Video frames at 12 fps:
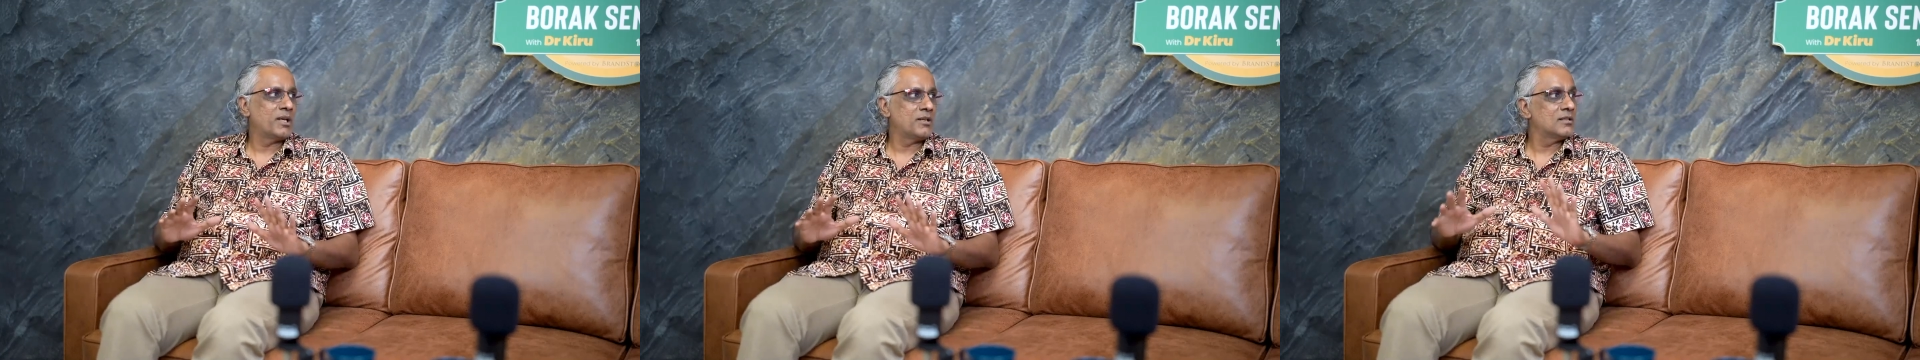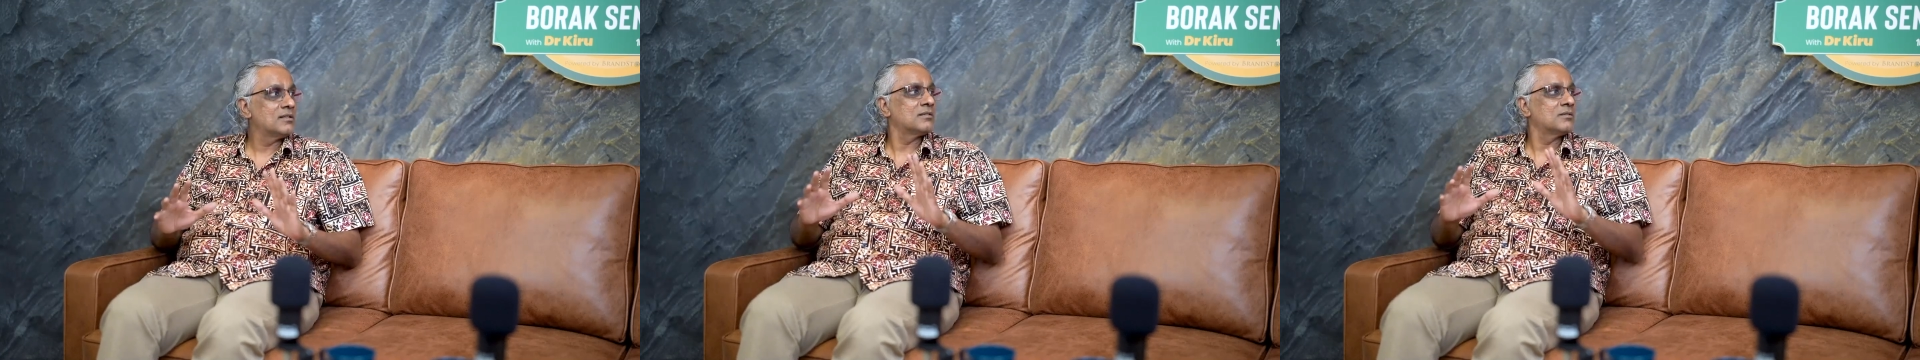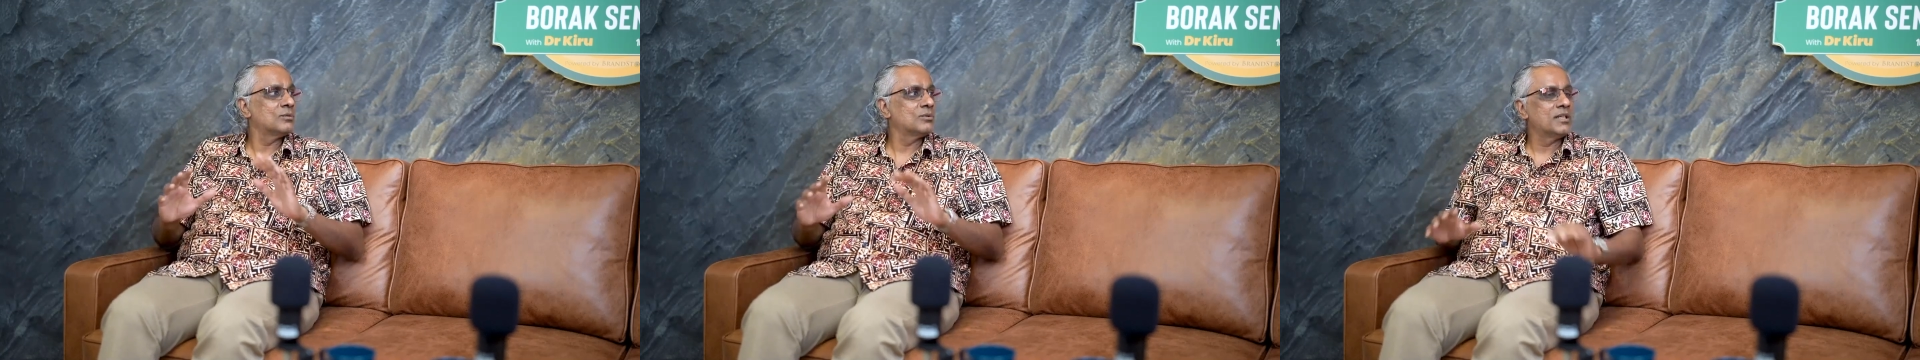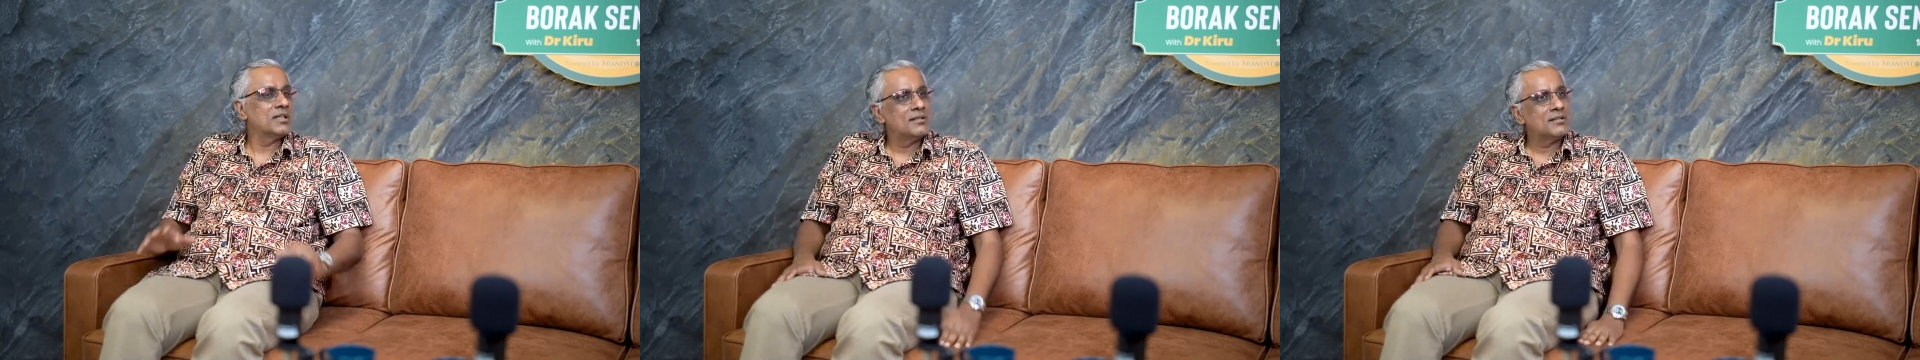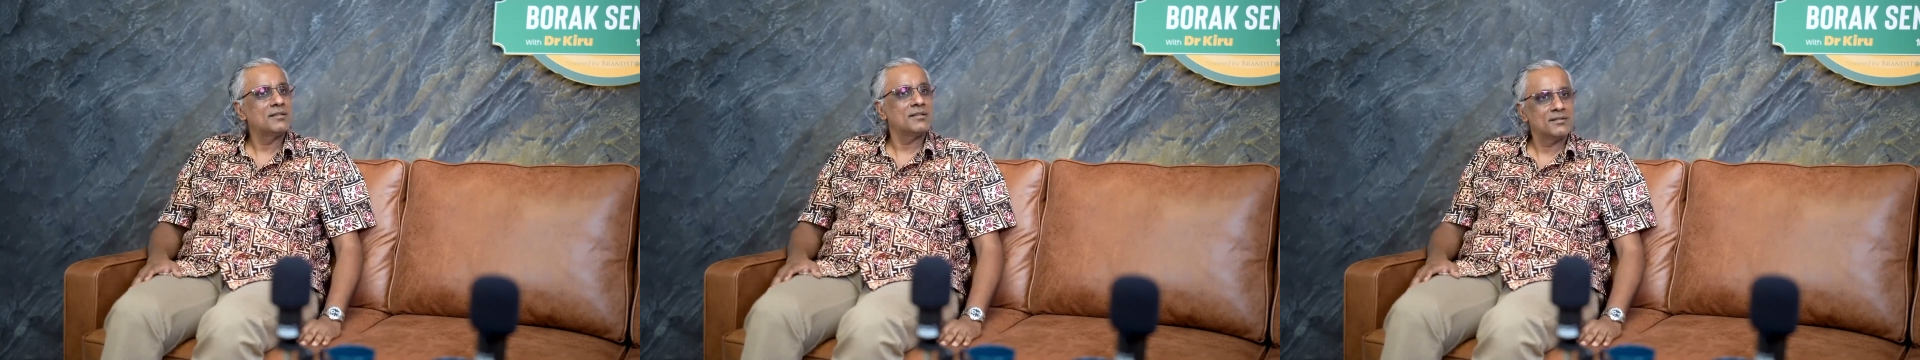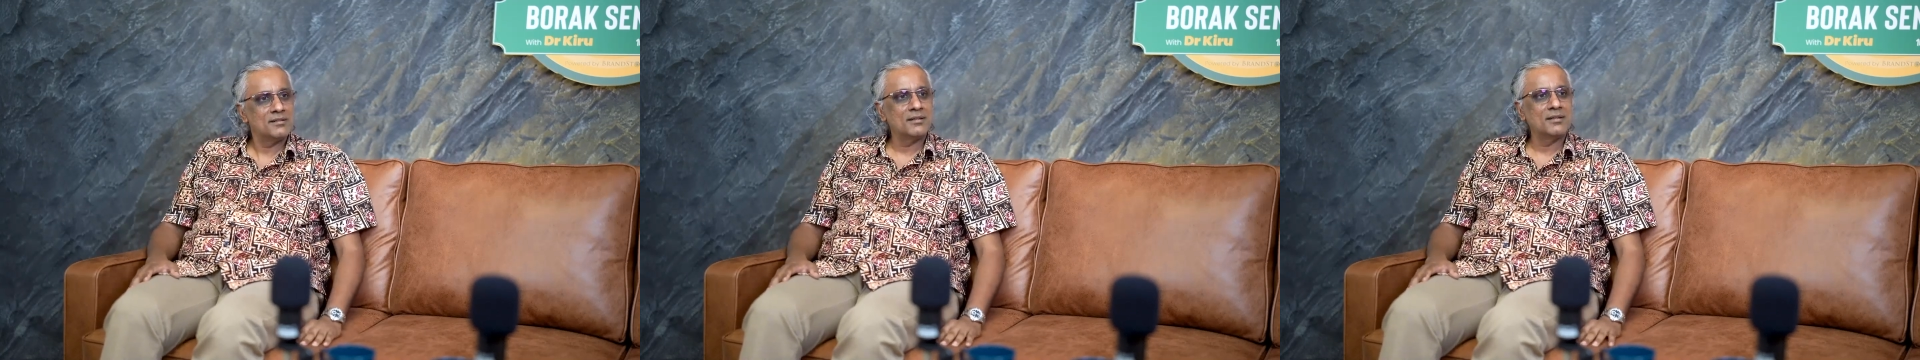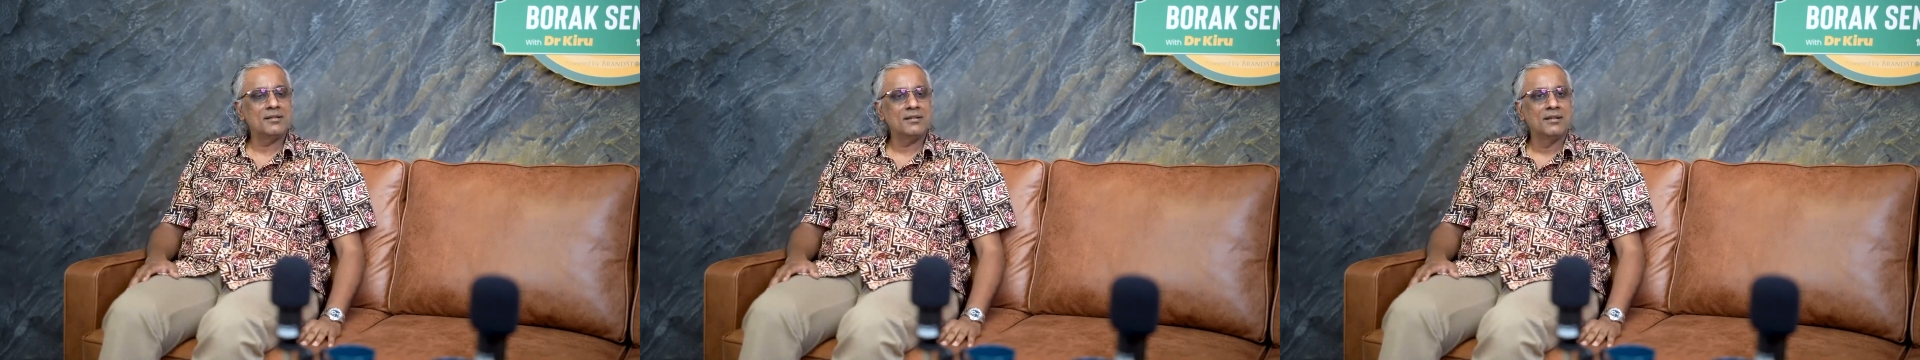patients who needed surgery,